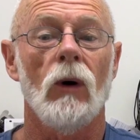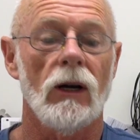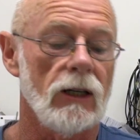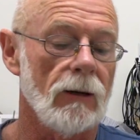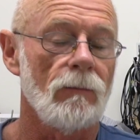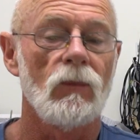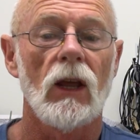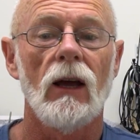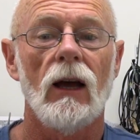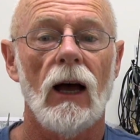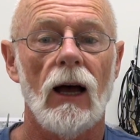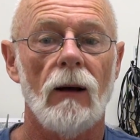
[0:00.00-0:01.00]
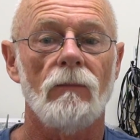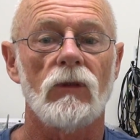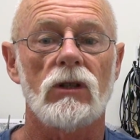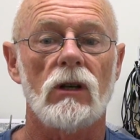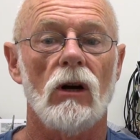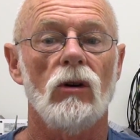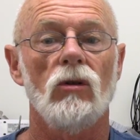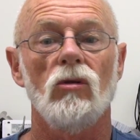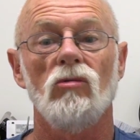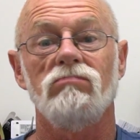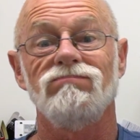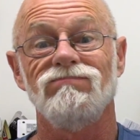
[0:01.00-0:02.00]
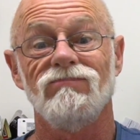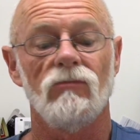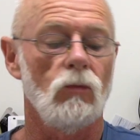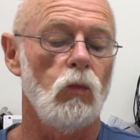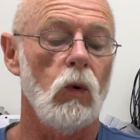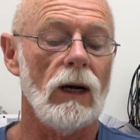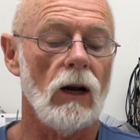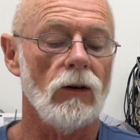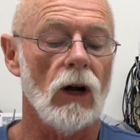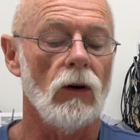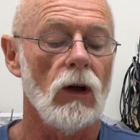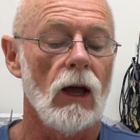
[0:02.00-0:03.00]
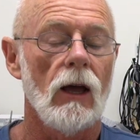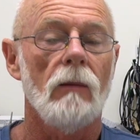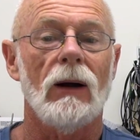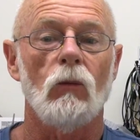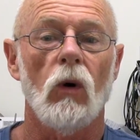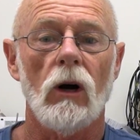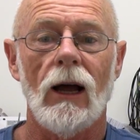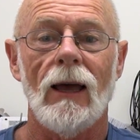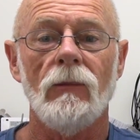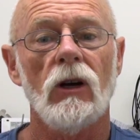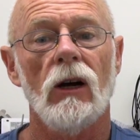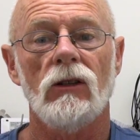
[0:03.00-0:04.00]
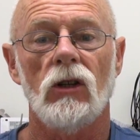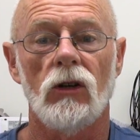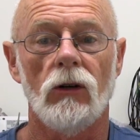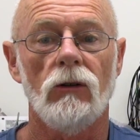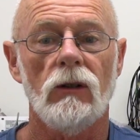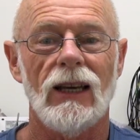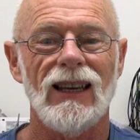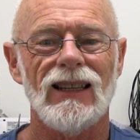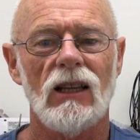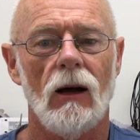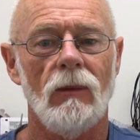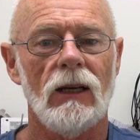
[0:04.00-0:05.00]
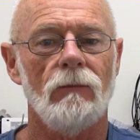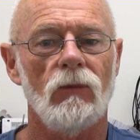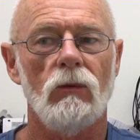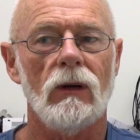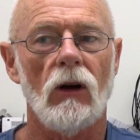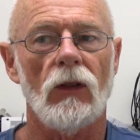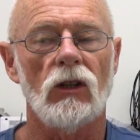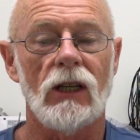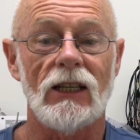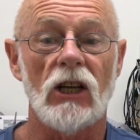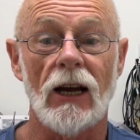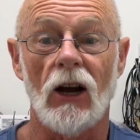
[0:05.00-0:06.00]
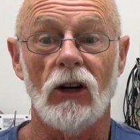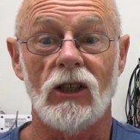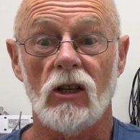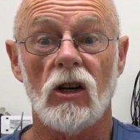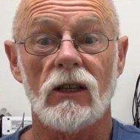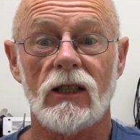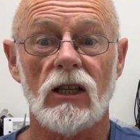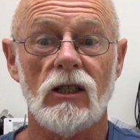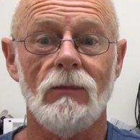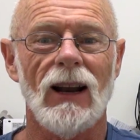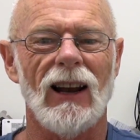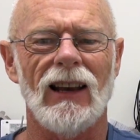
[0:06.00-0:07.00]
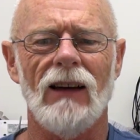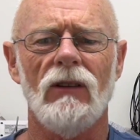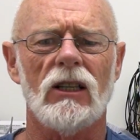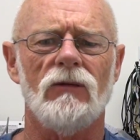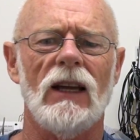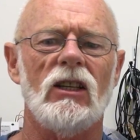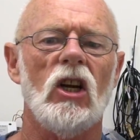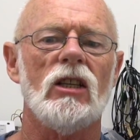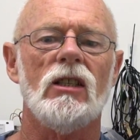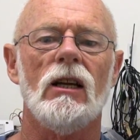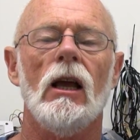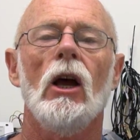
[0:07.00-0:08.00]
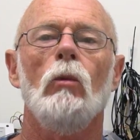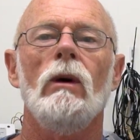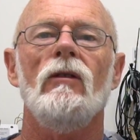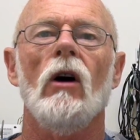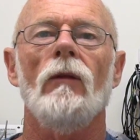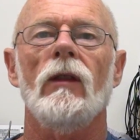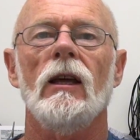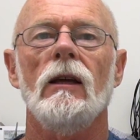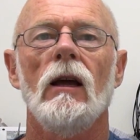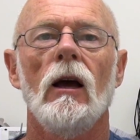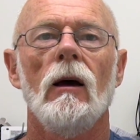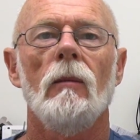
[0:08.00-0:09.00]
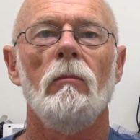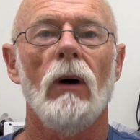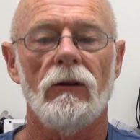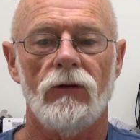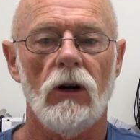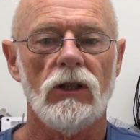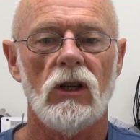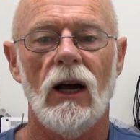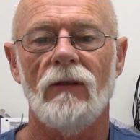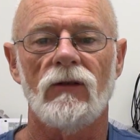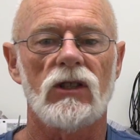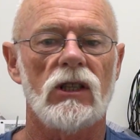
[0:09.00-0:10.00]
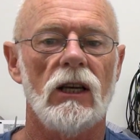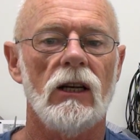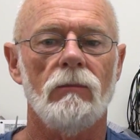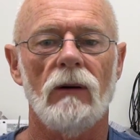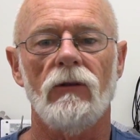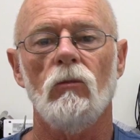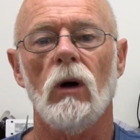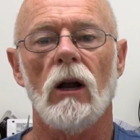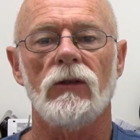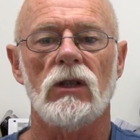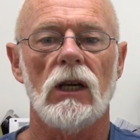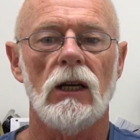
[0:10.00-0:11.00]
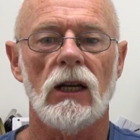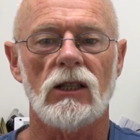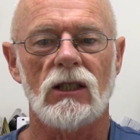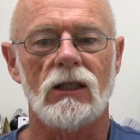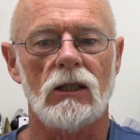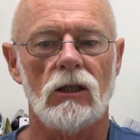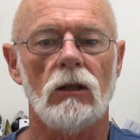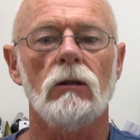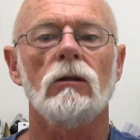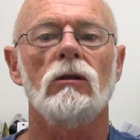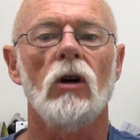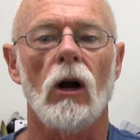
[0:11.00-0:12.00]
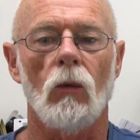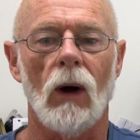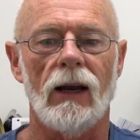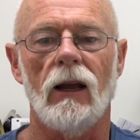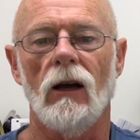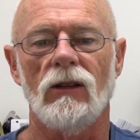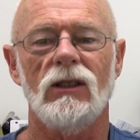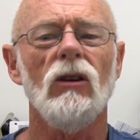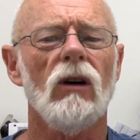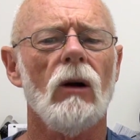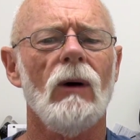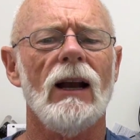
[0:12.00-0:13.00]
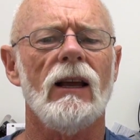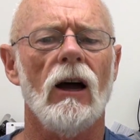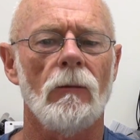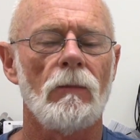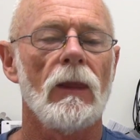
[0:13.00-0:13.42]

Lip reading: idea. So we don't know. But what I am going to do is, we've got the DJI digital system, and I love it. It's fantastic. We've got the Bifrost. I haven't seen it, but from what I've seen, it's still got a way to go. Still got a way to go.